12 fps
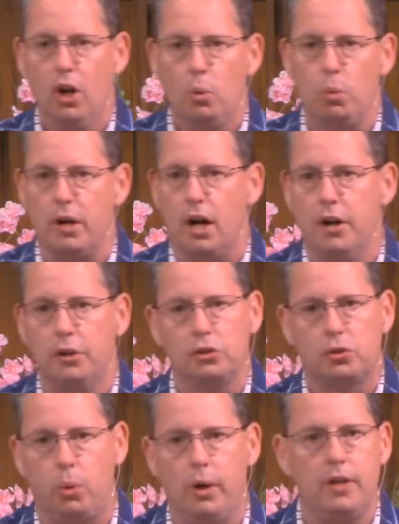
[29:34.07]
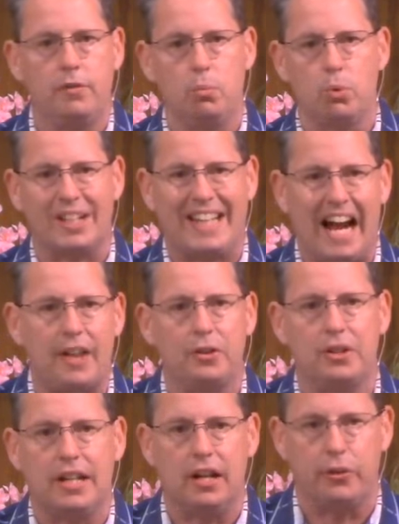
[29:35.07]
when 120 of them were gathered
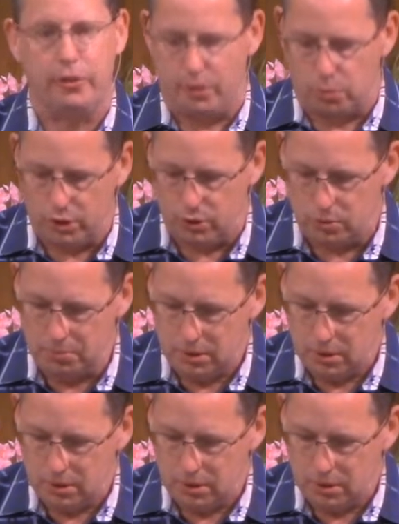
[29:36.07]
together in a room,